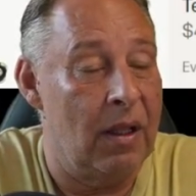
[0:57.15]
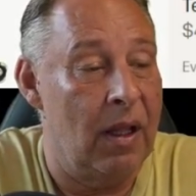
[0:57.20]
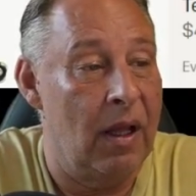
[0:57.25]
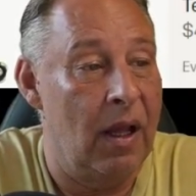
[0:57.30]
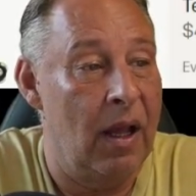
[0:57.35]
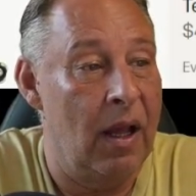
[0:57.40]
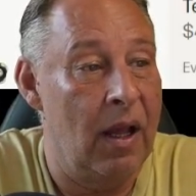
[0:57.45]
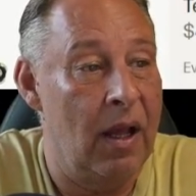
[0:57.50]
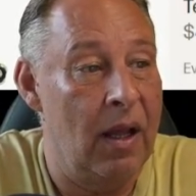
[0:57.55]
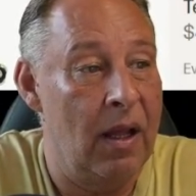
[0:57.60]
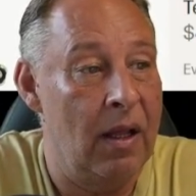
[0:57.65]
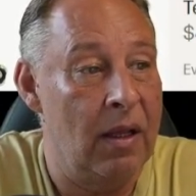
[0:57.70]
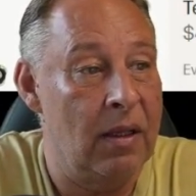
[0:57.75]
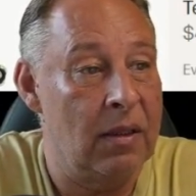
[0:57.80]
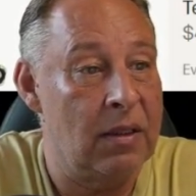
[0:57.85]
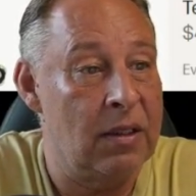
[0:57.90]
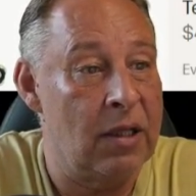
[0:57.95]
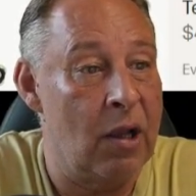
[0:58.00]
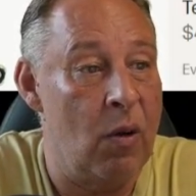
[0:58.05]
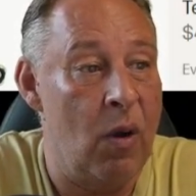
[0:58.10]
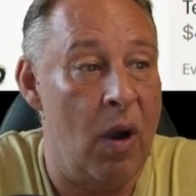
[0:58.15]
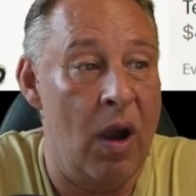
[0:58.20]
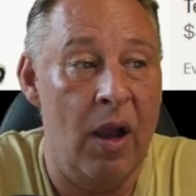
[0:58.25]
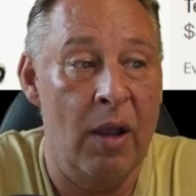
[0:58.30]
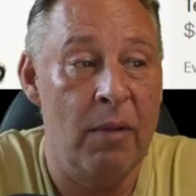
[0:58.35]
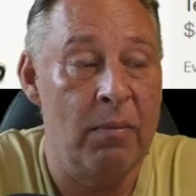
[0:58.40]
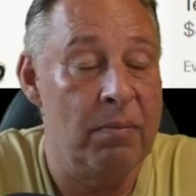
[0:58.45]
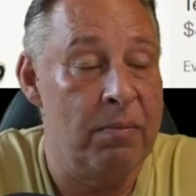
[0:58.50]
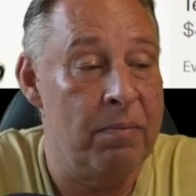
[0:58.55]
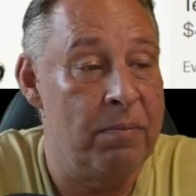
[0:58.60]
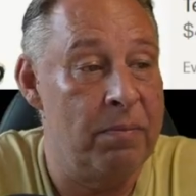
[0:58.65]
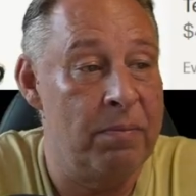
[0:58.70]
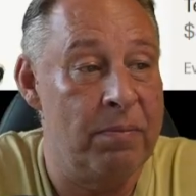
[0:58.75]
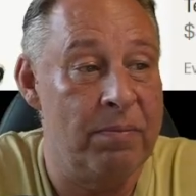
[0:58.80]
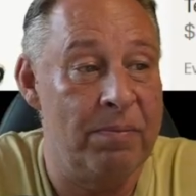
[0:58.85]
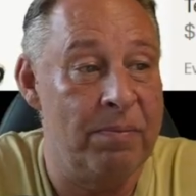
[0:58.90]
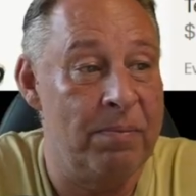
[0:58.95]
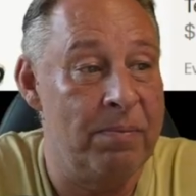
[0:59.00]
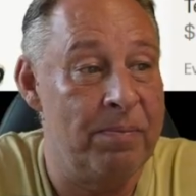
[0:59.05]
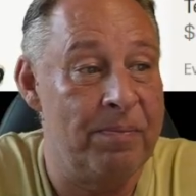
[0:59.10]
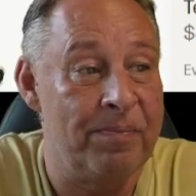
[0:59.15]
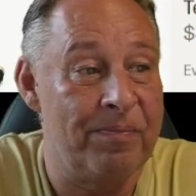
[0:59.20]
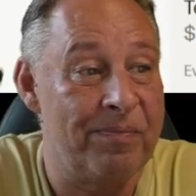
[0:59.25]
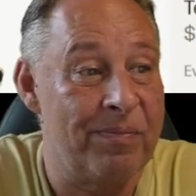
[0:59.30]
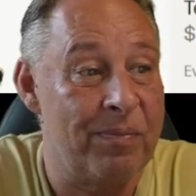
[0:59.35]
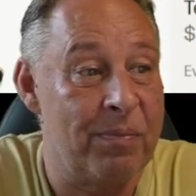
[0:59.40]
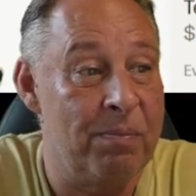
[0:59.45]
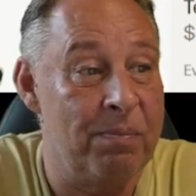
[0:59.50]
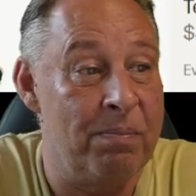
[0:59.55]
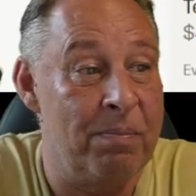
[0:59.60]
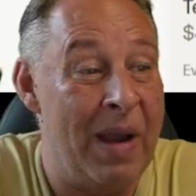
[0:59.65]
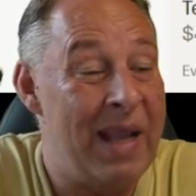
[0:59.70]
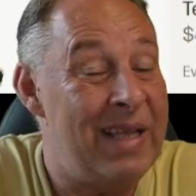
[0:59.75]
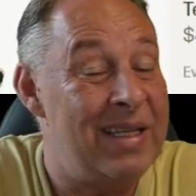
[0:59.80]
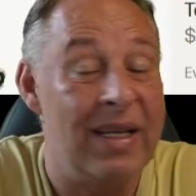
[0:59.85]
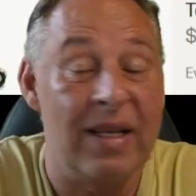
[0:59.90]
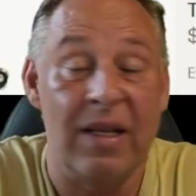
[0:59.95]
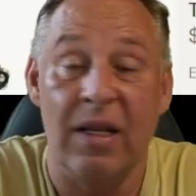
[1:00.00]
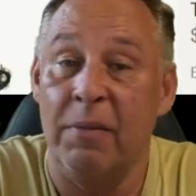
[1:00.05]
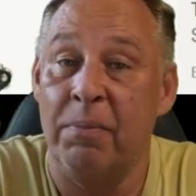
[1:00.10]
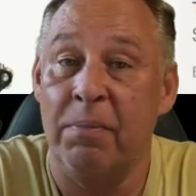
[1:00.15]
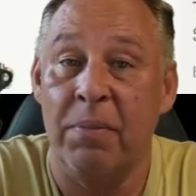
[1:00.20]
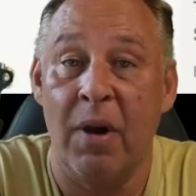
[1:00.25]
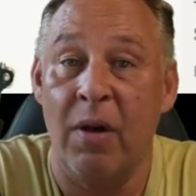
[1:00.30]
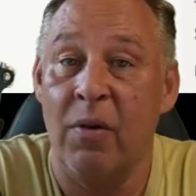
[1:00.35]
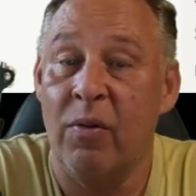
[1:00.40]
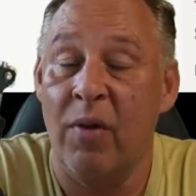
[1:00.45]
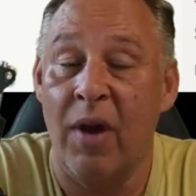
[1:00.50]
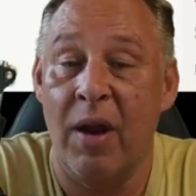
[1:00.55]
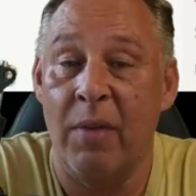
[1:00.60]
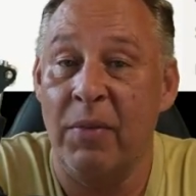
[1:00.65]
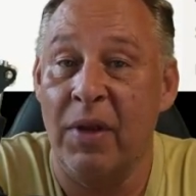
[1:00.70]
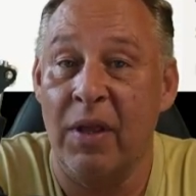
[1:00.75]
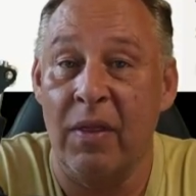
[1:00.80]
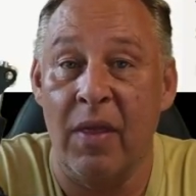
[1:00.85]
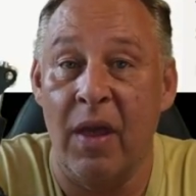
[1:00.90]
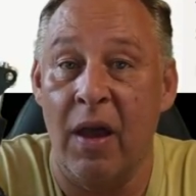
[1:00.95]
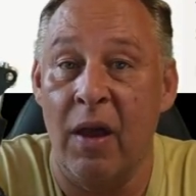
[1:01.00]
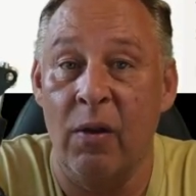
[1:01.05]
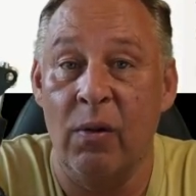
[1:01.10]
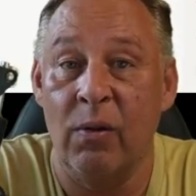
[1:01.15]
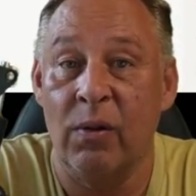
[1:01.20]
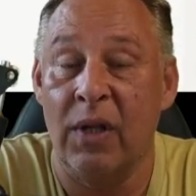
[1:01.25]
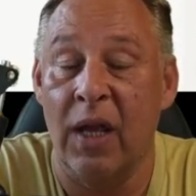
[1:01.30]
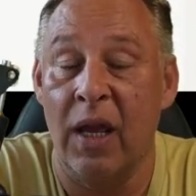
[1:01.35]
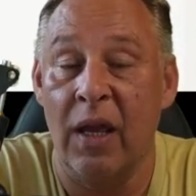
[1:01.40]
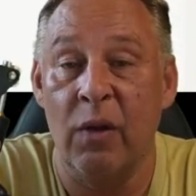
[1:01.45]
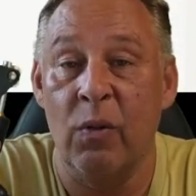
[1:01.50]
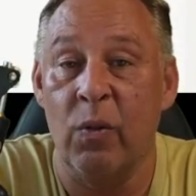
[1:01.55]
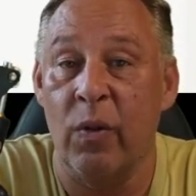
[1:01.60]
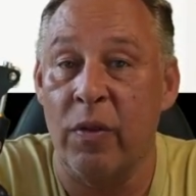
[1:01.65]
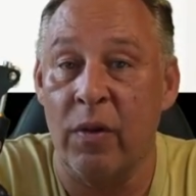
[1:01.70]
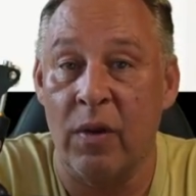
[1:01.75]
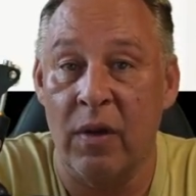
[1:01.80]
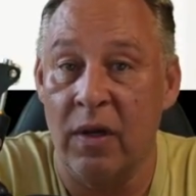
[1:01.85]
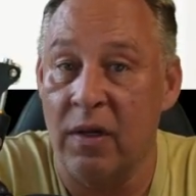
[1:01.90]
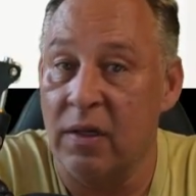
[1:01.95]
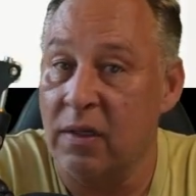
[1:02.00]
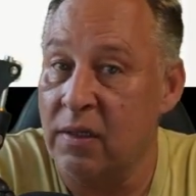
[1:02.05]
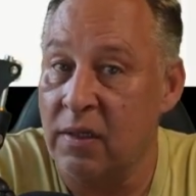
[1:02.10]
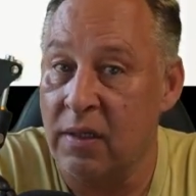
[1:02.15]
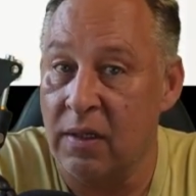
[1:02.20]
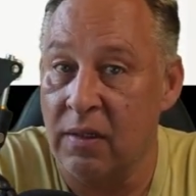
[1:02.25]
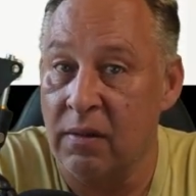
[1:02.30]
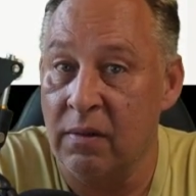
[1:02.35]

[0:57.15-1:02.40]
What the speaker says: So I'm basically programming the whole day with Cursor,